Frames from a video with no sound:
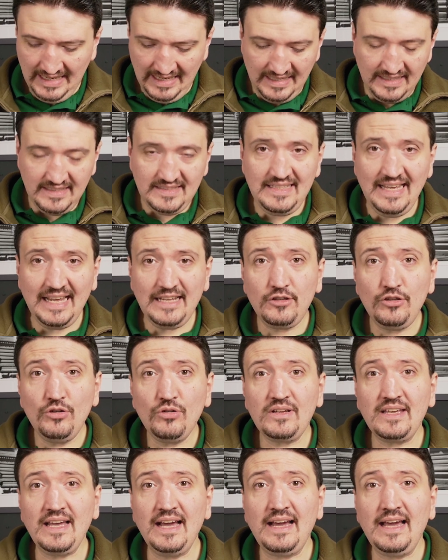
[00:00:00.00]
is that
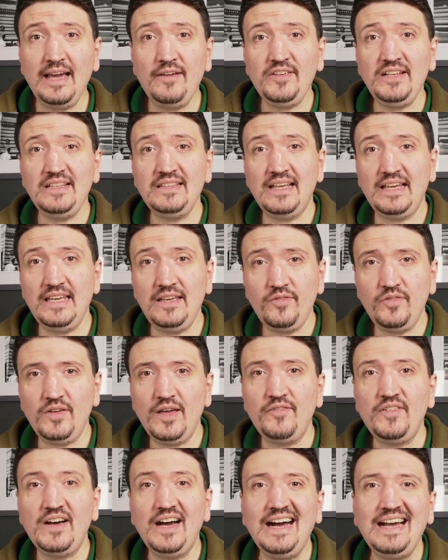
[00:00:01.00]
you can have in the
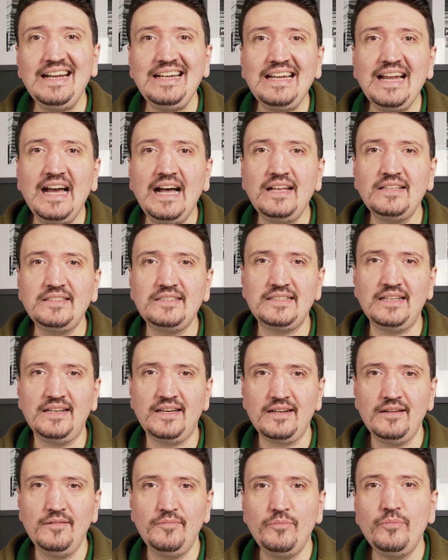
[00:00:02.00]
EVF
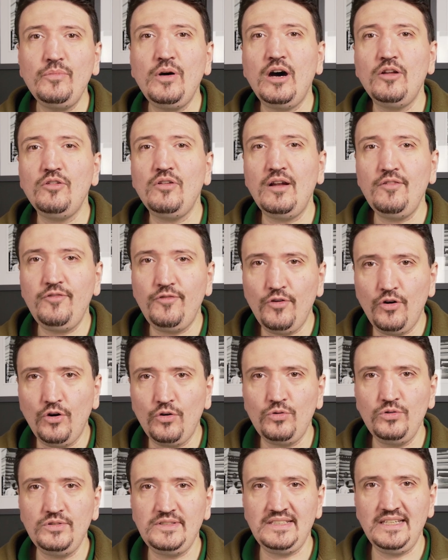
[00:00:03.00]
another manual
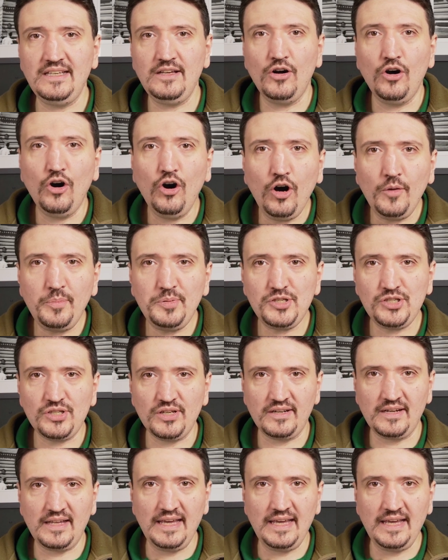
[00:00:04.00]
focusing option